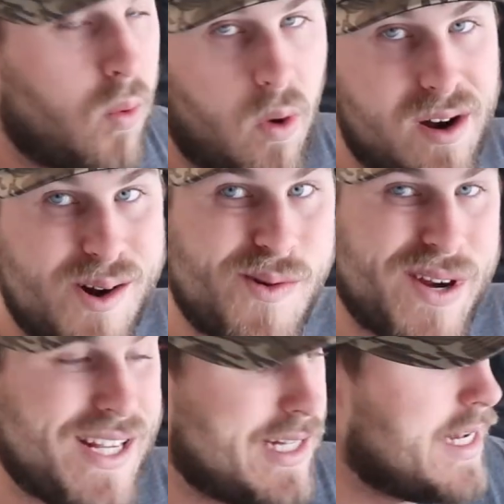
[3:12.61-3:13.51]
Water
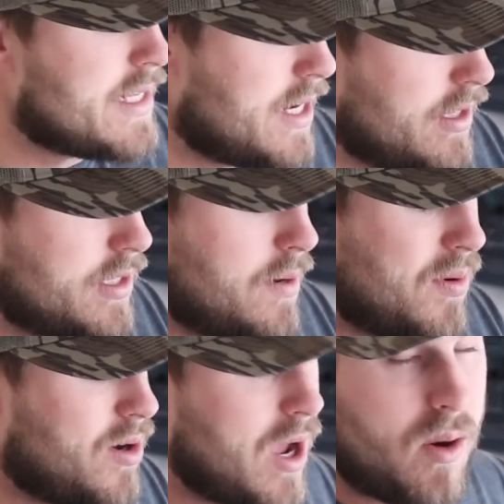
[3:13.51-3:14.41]
resistant
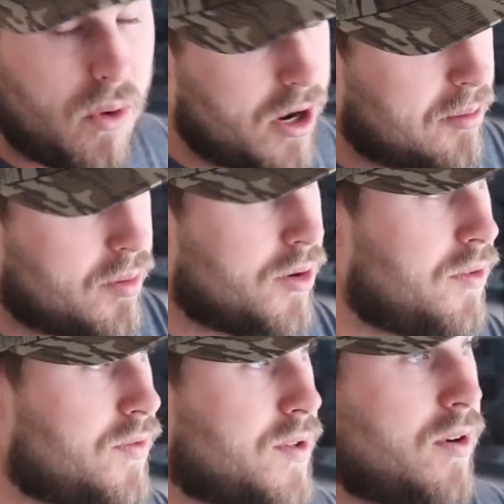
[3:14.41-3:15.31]
zipper, not
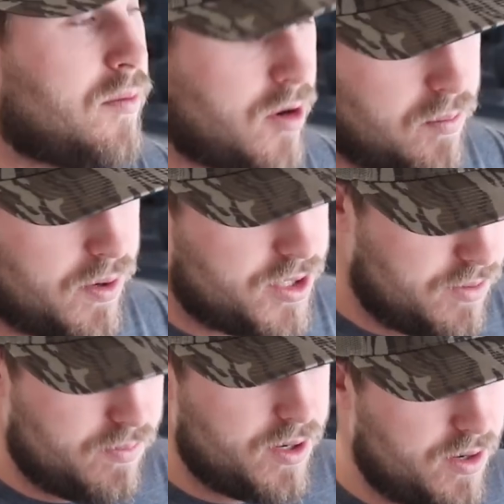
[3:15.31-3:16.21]
waterproof, so don't go
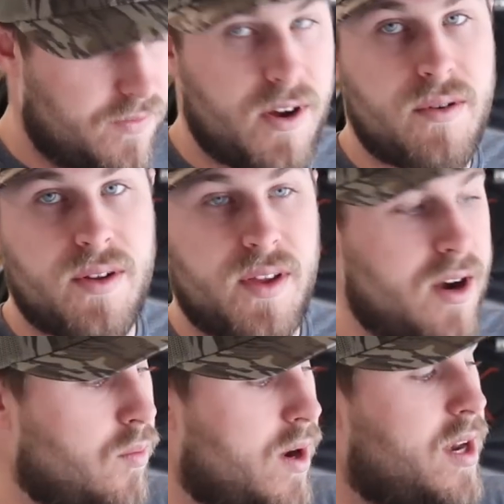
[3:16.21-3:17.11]
putting your phone in
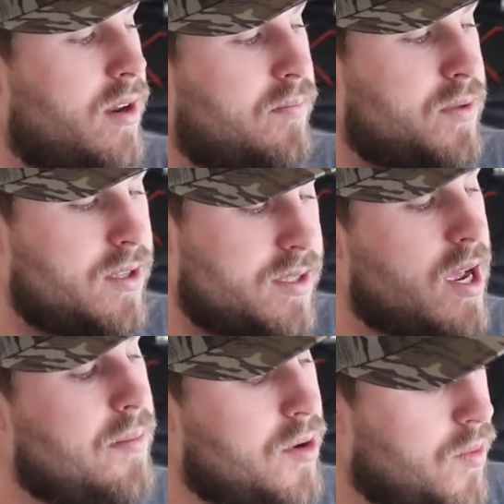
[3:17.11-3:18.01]
there wading up to the
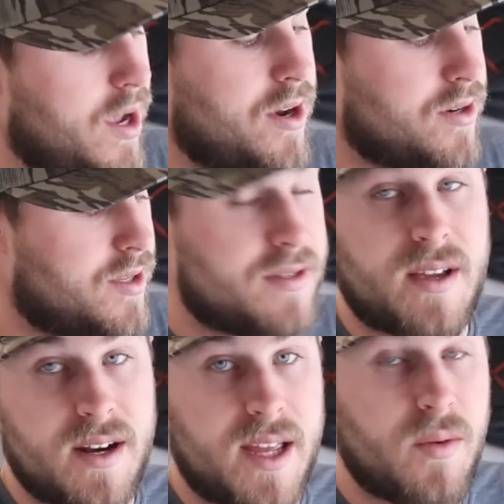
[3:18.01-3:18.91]
top of your waders. It's
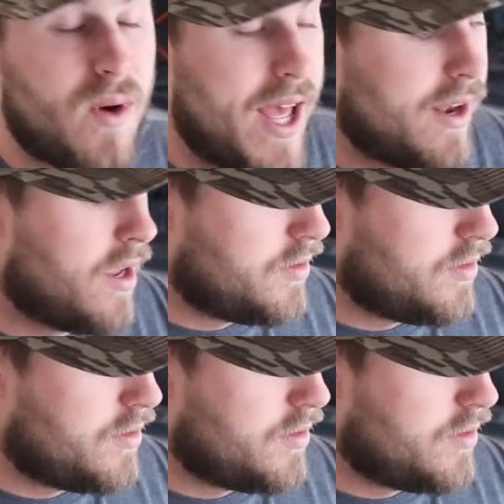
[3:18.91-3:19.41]
gonna get wet.